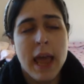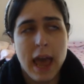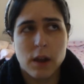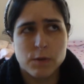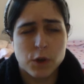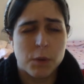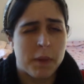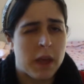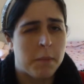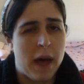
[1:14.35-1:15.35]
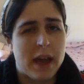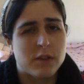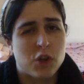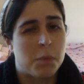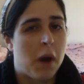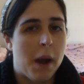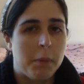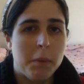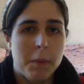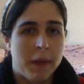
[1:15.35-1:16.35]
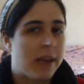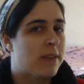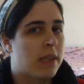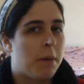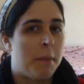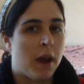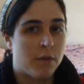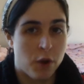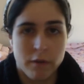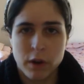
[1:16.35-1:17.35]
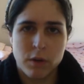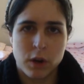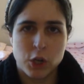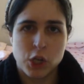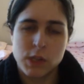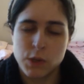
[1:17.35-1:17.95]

And also you're playing black, so you're probably playing some amount of graveyard recursion,